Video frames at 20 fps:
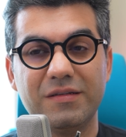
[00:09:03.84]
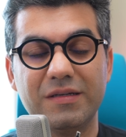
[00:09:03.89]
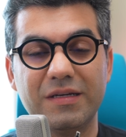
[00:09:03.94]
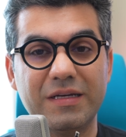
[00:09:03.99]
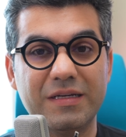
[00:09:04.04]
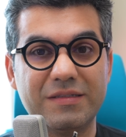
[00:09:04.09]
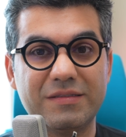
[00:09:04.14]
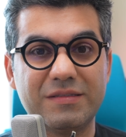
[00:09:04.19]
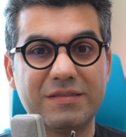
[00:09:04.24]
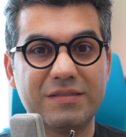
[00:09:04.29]

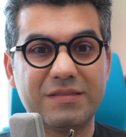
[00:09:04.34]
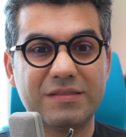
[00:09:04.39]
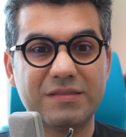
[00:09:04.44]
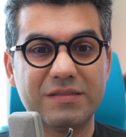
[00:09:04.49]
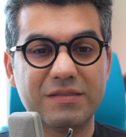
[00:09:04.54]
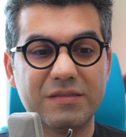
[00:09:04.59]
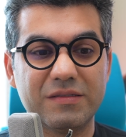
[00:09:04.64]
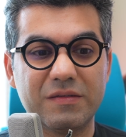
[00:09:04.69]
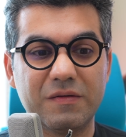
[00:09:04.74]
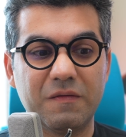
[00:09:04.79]

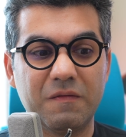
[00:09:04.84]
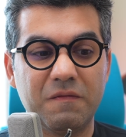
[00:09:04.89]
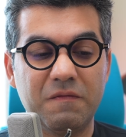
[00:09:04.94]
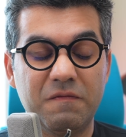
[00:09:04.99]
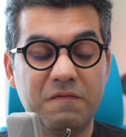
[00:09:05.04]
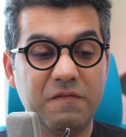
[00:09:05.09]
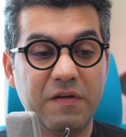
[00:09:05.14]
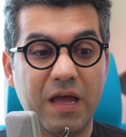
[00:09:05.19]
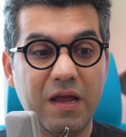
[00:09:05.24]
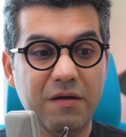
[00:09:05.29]
It's
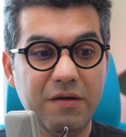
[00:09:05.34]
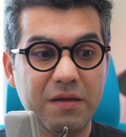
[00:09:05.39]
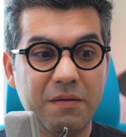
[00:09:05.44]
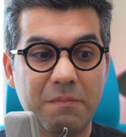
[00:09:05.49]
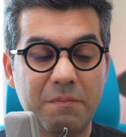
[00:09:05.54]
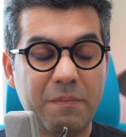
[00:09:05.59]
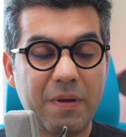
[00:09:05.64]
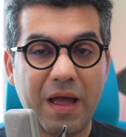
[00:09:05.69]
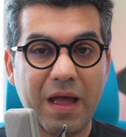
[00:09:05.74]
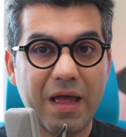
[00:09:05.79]
very
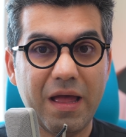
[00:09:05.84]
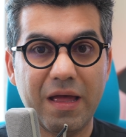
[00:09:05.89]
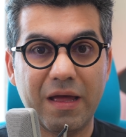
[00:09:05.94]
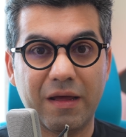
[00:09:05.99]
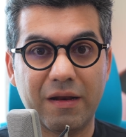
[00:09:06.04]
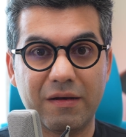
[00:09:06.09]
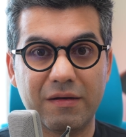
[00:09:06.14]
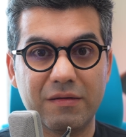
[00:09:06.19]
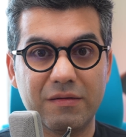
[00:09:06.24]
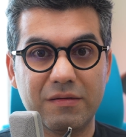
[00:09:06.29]

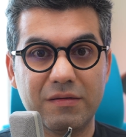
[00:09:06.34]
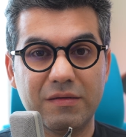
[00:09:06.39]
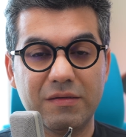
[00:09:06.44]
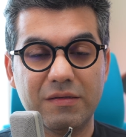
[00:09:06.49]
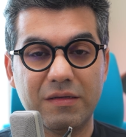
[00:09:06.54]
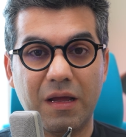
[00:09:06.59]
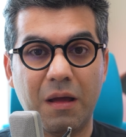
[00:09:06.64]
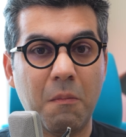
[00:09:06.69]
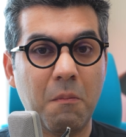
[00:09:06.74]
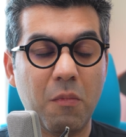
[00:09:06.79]
bad
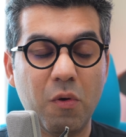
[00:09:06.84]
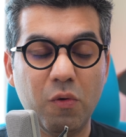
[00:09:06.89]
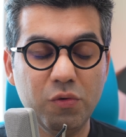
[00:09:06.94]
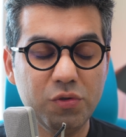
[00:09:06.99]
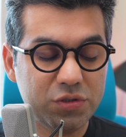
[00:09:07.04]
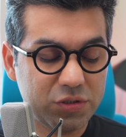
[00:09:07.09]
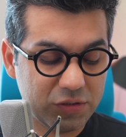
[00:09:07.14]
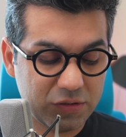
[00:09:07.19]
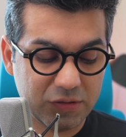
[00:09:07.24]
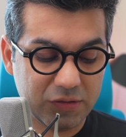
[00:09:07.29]

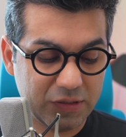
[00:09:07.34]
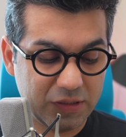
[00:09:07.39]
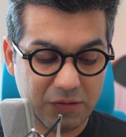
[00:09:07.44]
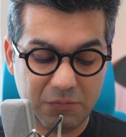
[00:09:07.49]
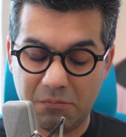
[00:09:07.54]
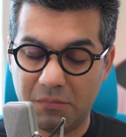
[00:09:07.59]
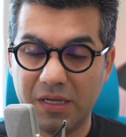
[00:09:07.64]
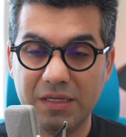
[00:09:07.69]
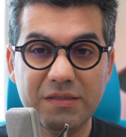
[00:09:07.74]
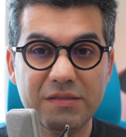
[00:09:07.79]
emotionally,
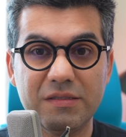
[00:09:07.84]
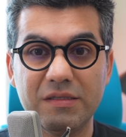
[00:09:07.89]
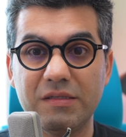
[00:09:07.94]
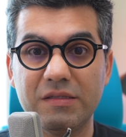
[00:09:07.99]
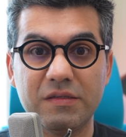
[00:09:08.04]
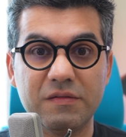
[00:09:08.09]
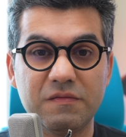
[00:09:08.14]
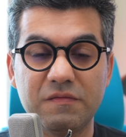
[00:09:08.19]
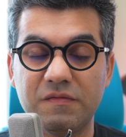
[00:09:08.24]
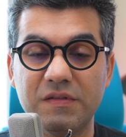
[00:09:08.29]

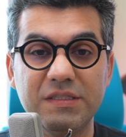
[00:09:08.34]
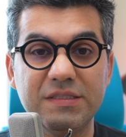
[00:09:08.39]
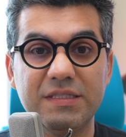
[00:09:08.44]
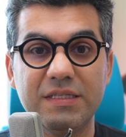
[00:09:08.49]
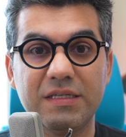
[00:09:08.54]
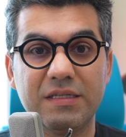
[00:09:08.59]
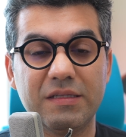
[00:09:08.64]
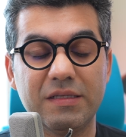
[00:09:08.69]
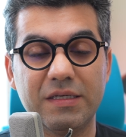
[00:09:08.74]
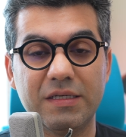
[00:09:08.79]
mentally,
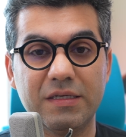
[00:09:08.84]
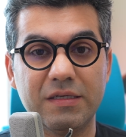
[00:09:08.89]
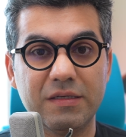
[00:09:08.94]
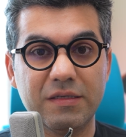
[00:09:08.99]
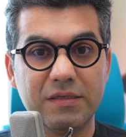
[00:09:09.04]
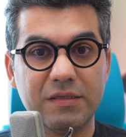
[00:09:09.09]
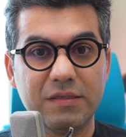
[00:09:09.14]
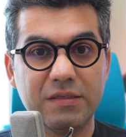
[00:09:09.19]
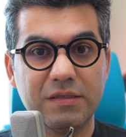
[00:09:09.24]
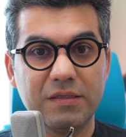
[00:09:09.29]
physically.
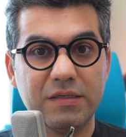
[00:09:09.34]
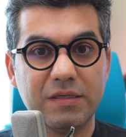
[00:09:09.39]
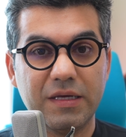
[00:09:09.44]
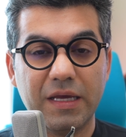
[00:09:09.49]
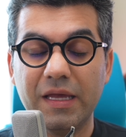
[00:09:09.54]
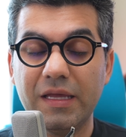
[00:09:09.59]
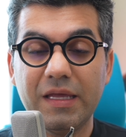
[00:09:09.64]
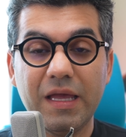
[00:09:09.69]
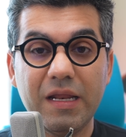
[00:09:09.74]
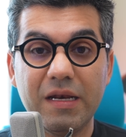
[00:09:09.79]

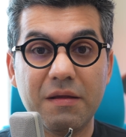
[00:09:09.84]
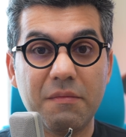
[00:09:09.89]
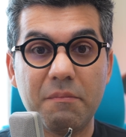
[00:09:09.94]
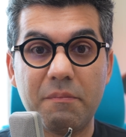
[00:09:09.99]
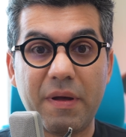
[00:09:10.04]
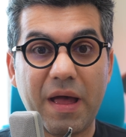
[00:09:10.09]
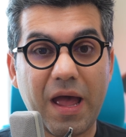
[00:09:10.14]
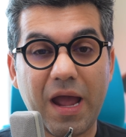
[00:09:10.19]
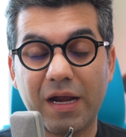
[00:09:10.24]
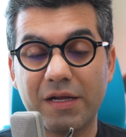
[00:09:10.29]
It can
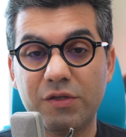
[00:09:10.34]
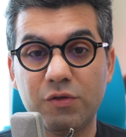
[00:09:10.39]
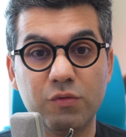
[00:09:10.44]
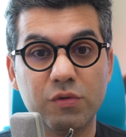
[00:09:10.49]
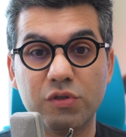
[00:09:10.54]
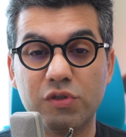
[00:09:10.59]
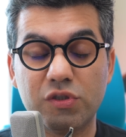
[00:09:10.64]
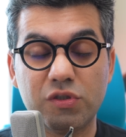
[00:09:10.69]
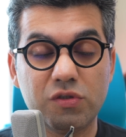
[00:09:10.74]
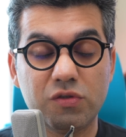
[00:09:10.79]
impact you
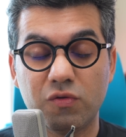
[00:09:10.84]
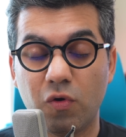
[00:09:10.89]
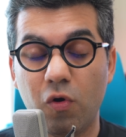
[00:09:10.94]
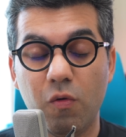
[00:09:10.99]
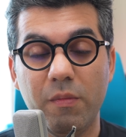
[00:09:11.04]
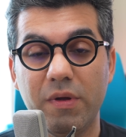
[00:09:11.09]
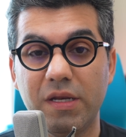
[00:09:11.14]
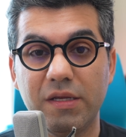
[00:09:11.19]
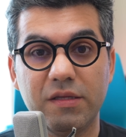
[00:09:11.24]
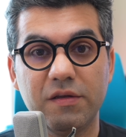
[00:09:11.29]
in
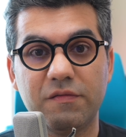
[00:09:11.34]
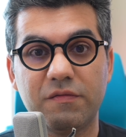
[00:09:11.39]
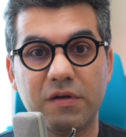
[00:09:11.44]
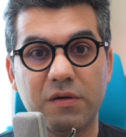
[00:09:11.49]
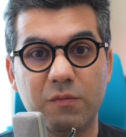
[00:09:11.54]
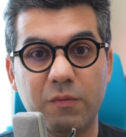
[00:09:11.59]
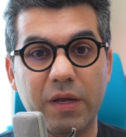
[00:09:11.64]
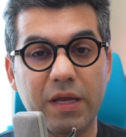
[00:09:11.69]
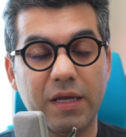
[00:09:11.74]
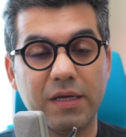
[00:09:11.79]
so many
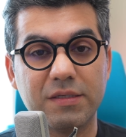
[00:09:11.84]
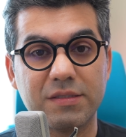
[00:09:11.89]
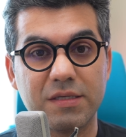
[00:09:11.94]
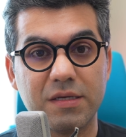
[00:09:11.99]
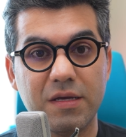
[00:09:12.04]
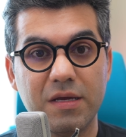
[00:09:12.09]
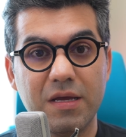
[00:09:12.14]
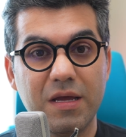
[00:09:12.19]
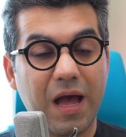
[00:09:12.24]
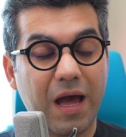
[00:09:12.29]
different ways.
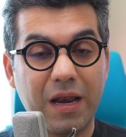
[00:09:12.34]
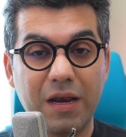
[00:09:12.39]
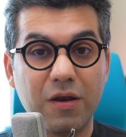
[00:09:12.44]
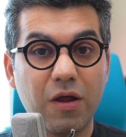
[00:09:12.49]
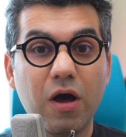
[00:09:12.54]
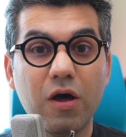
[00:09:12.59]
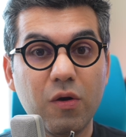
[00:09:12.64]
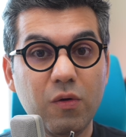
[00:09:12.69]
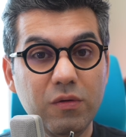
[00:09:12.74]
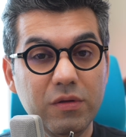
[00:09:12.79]
And
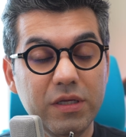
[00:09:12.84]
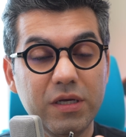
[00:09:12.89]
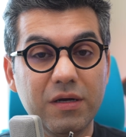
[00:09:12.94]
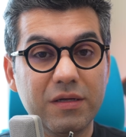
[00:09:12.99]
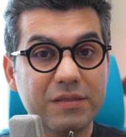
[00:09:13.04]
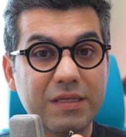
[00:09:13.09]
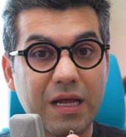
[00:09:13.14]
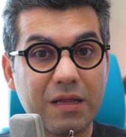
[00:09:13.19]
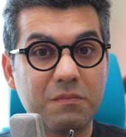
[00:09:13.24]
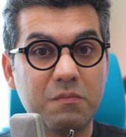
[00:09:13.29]
not only
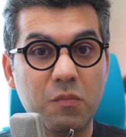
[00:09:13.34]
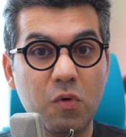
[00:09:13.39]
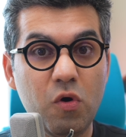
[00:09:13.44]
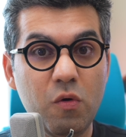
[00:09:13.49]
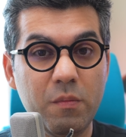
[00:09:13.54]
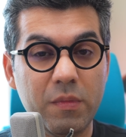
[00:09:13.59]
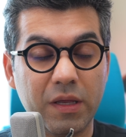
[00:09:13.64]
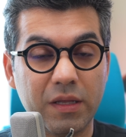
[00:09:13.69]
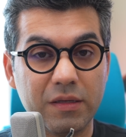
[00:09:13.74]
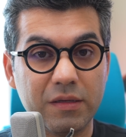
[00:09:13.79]
on that
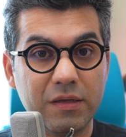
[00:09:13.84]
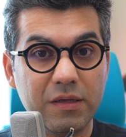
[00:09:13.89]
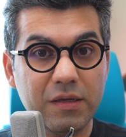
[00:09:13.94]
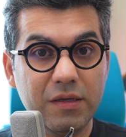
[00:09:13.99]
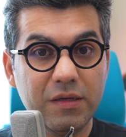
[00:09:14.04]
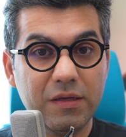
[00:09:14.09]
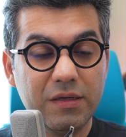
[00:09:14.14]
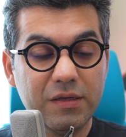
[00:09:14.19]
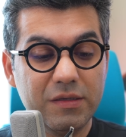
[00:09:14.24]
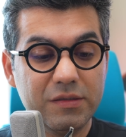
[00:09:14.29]
moment,
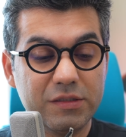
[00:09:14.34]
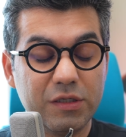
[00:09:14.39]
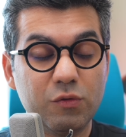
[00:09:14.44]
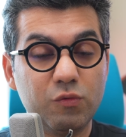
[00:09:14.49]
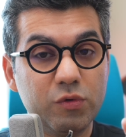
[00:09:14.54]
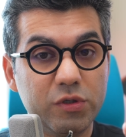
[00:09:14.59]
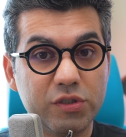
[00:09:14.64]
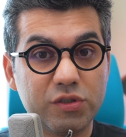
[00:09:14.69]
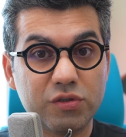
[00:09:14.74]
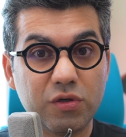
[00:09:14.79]
the
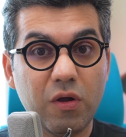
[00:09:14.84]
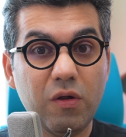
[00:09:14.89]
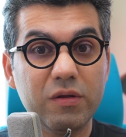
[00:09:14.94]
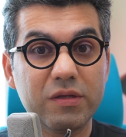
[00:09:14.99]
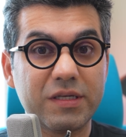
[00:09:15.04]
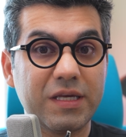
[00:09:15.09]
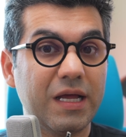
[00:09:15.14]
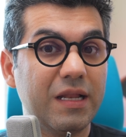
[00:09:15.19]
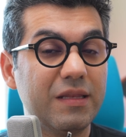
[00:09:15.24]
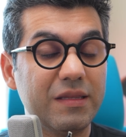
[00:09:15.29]

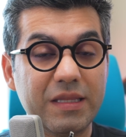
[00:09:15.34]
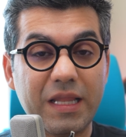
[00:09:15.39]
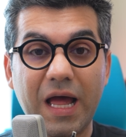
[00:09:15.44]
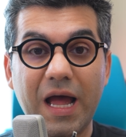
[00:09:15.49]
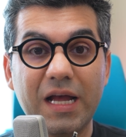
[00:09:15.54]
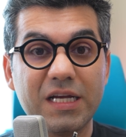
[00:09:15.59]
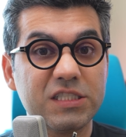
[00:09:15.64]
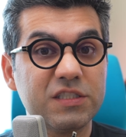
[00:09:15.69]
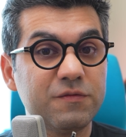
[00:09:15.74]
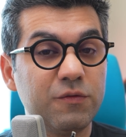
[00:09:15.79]
result can
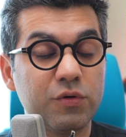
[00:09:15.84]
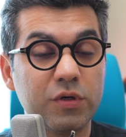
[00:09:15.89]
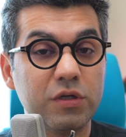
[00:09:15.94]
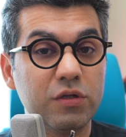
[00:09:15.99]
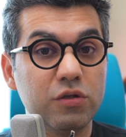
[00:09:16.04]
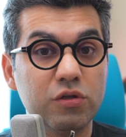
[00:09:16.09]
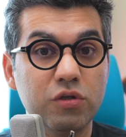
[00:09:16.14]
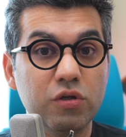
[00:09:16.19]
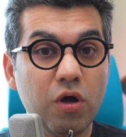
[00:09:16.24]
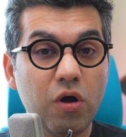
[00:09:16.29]
last for a
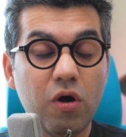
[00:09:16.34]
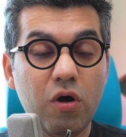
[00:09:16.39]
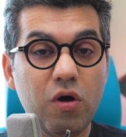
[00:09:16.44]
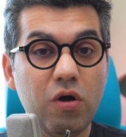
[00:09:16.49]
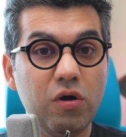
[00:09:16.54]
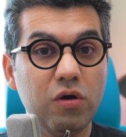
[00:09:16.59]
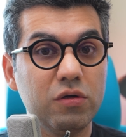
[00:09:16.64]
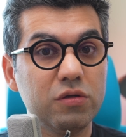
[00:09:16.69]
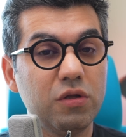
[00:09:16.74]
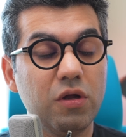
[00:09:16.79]

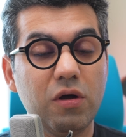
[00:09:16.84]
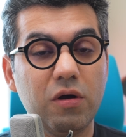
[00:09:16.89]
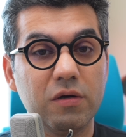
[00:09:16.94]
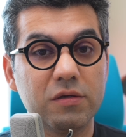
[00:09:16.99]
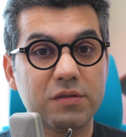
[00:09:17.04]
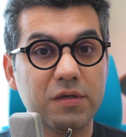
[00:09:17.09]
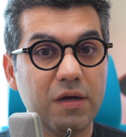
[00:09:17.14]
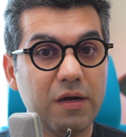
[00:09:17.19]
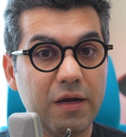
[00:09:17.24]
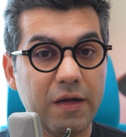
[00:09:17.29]
long,
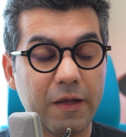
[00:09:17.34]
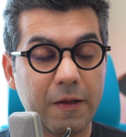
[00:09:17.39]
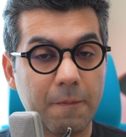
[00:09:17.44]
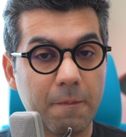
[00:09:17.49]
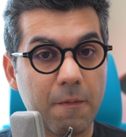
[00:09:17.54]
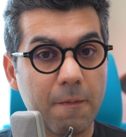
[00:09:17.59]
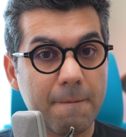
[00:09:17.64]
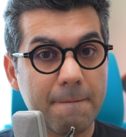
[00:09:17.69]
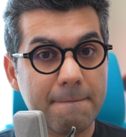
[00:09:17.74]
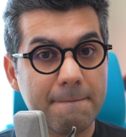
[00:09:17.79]
long time